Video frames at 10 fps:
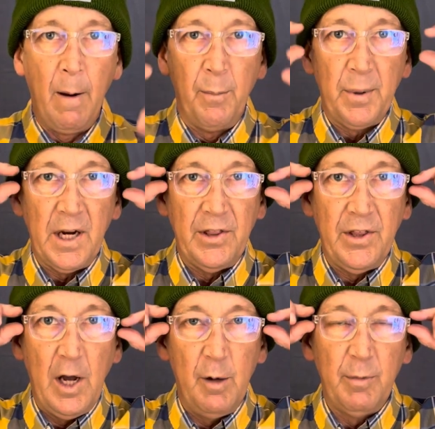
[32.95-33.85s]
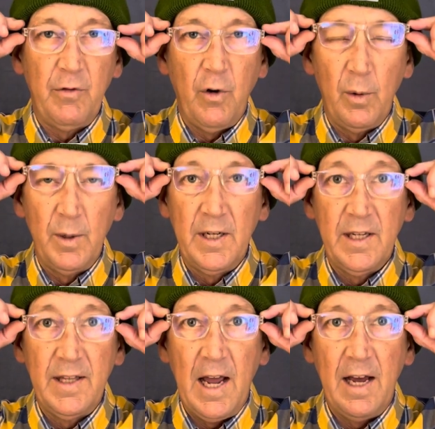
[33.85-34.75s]
But I thought before we
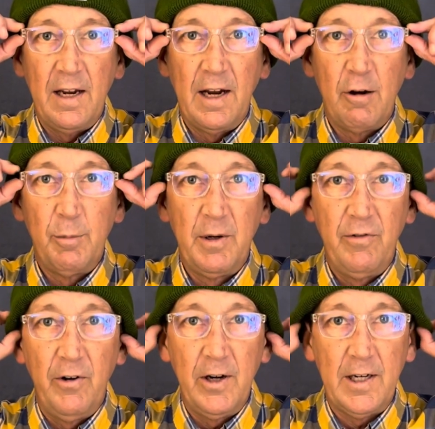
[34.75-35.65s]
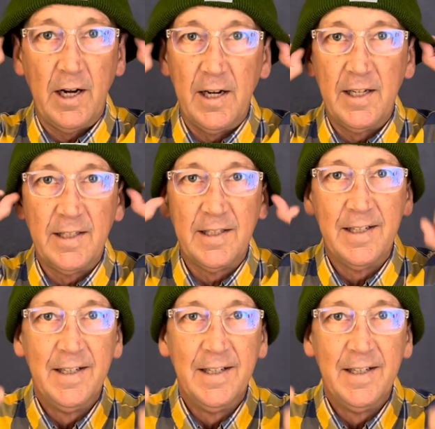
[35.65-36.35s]
did that, I would be very kind